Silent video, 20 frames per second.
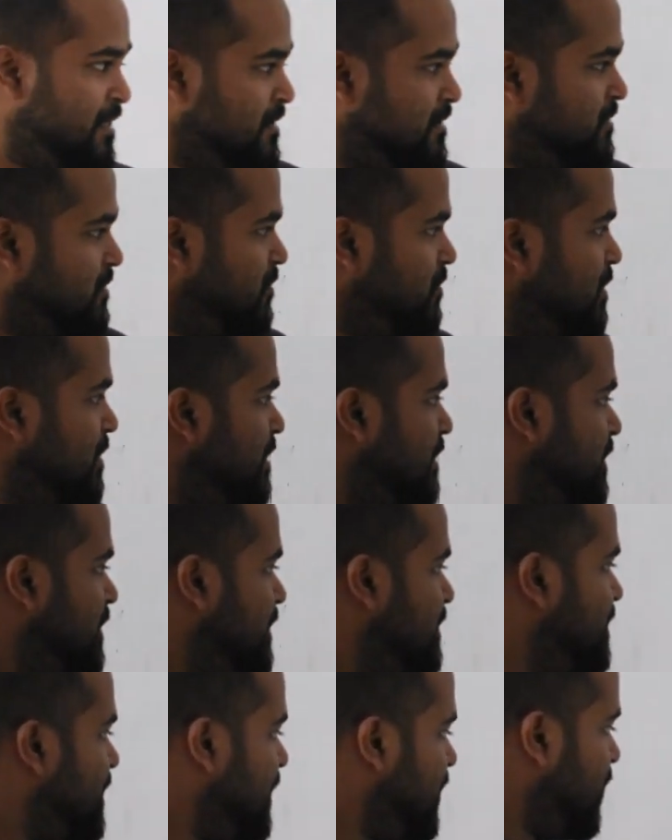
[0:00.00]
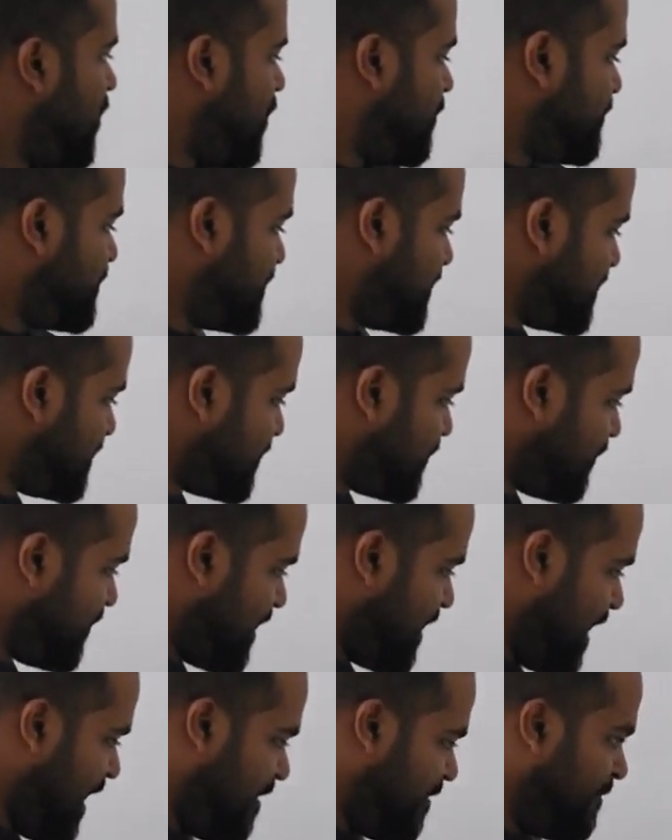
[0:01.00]
So these are the options
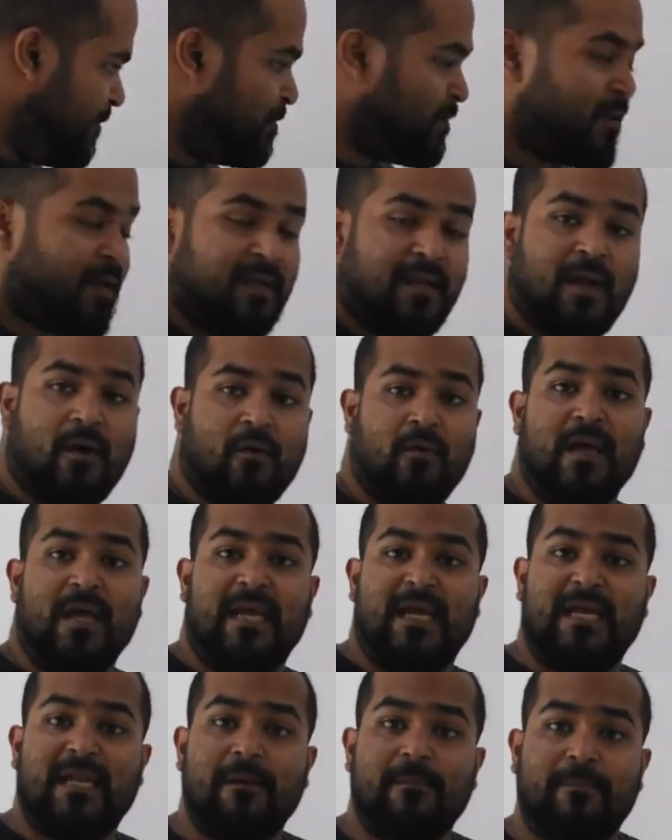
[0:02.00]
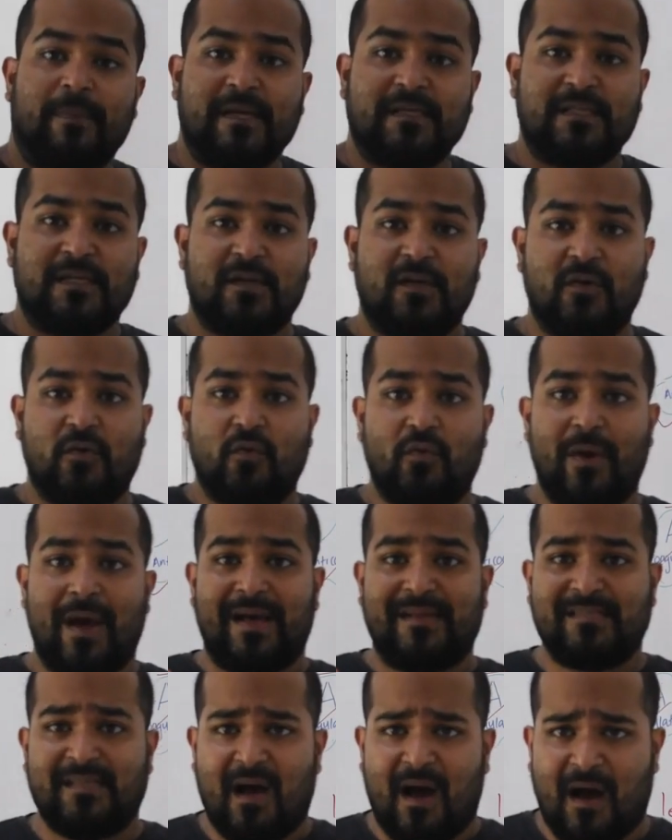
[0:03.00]
we have. Now in a patient who
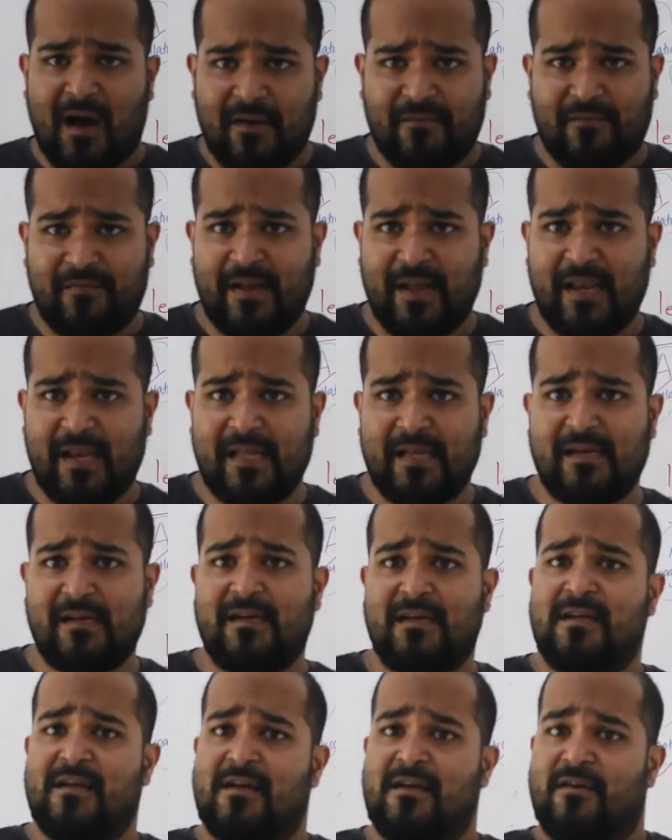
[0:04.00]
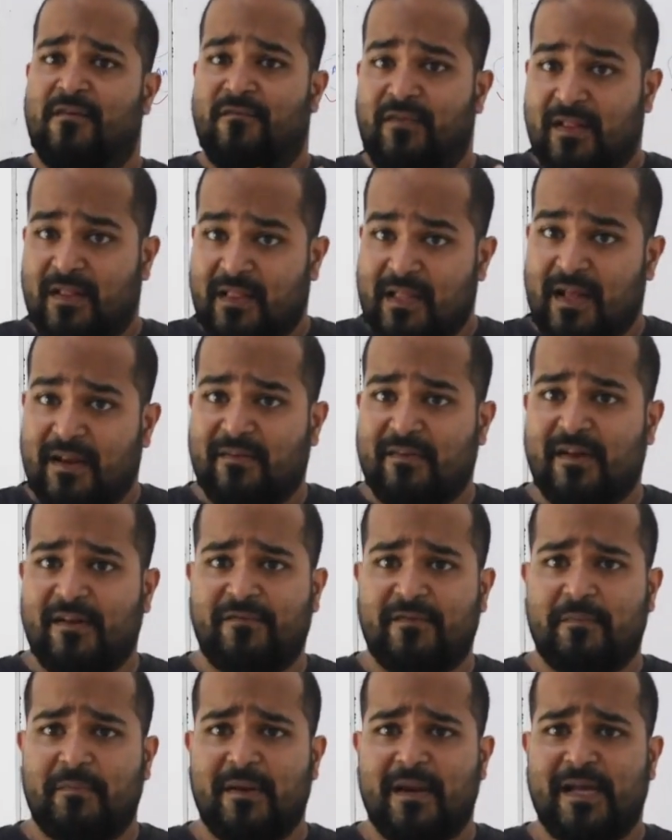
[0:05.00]
has heart failure with atrial
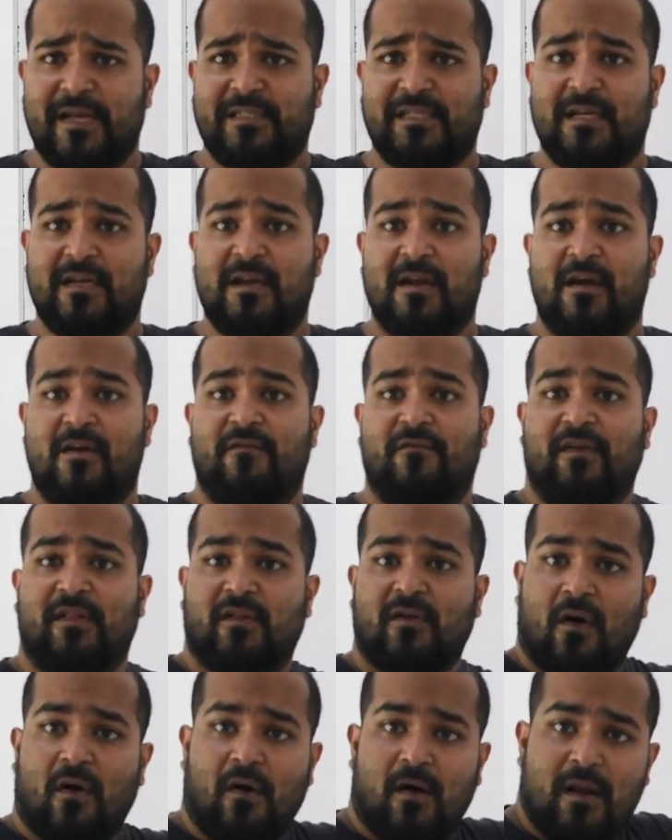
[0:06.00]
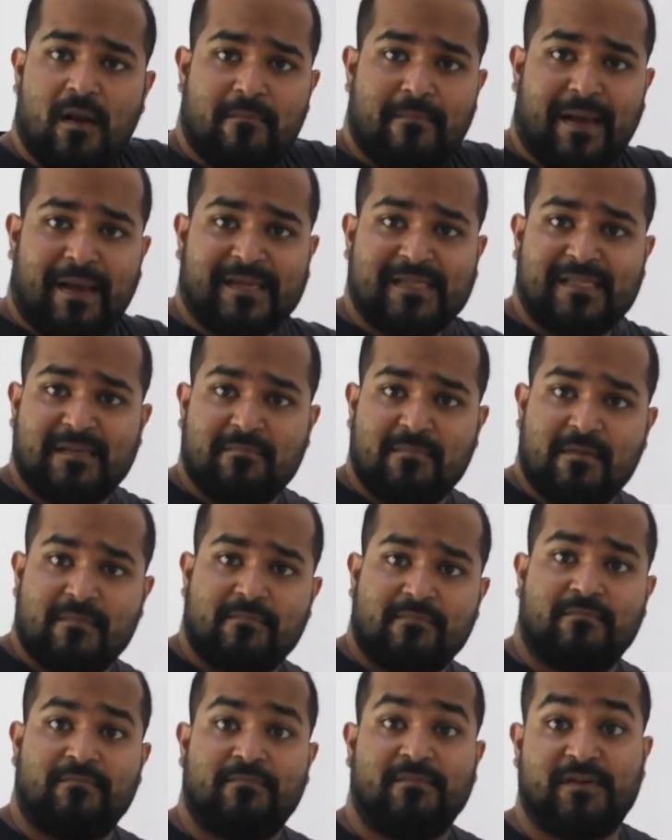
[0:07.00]
fibrillation with all
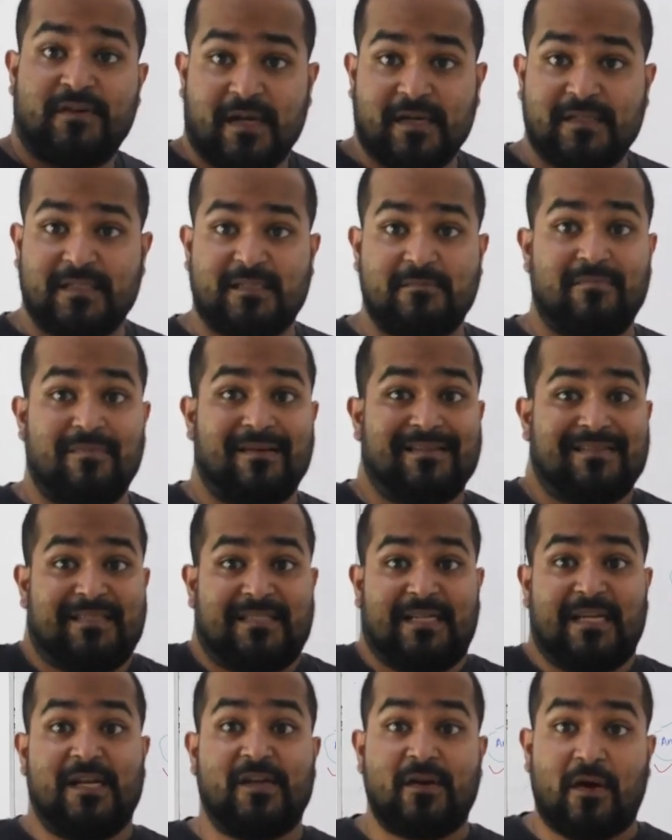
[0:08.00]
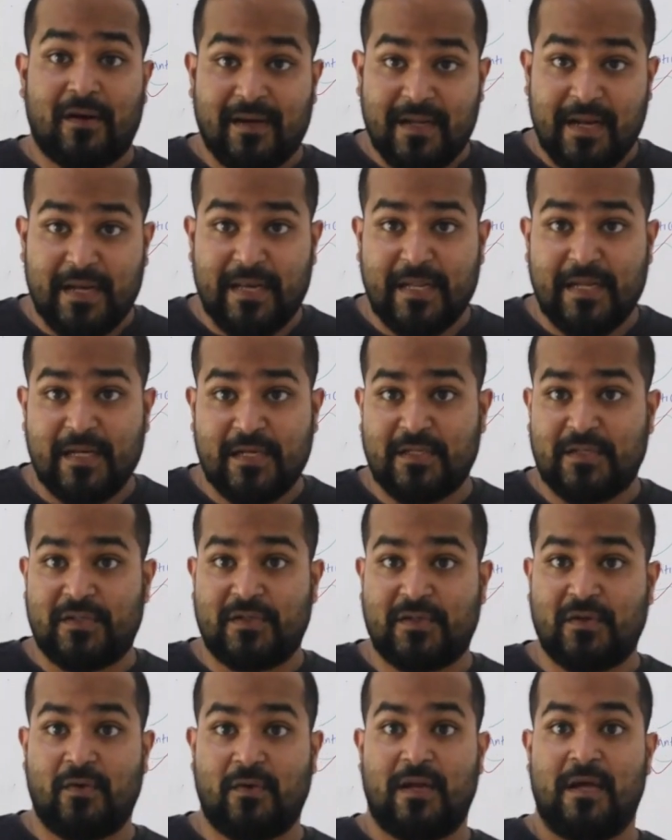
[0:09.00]
maximum drugs but still not getting
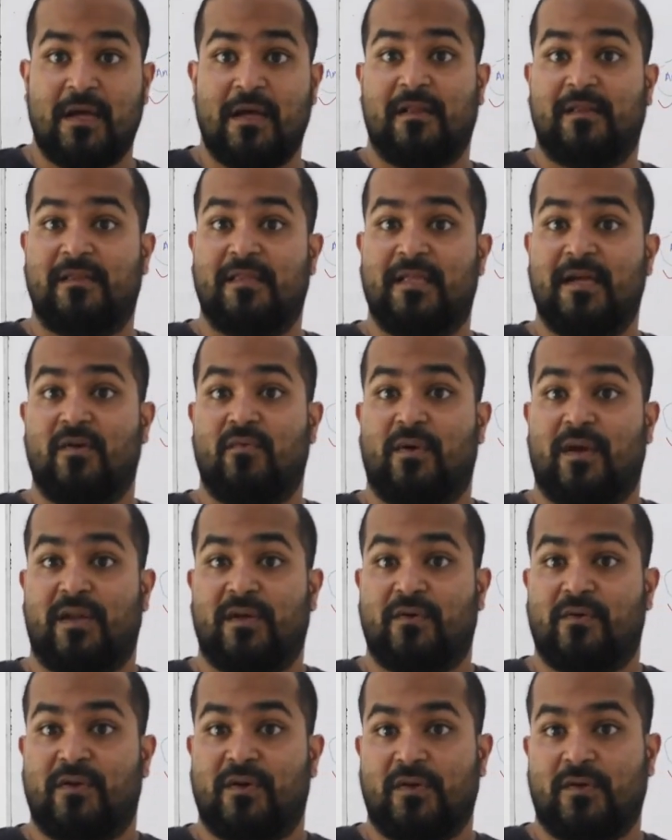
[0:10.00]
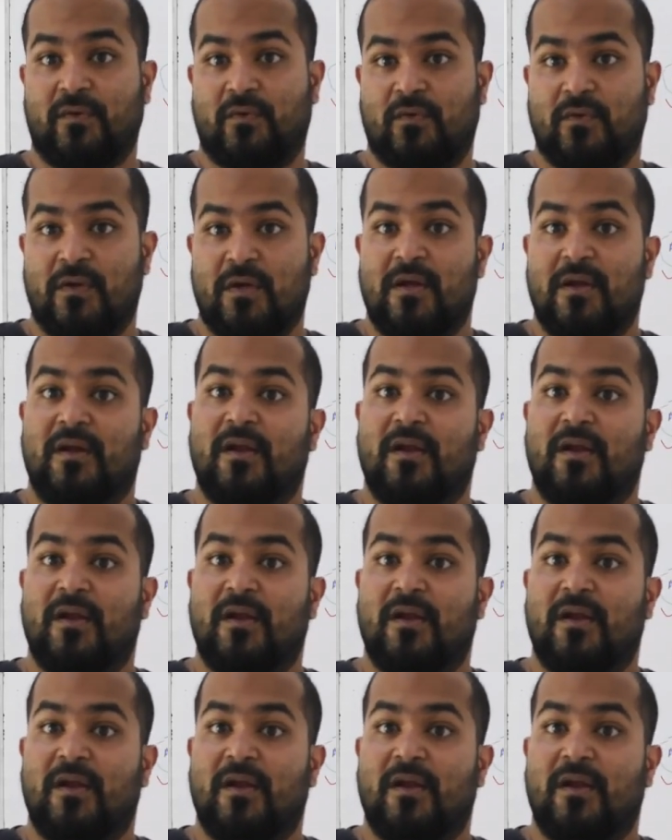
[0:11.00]
control, then what are you going to do?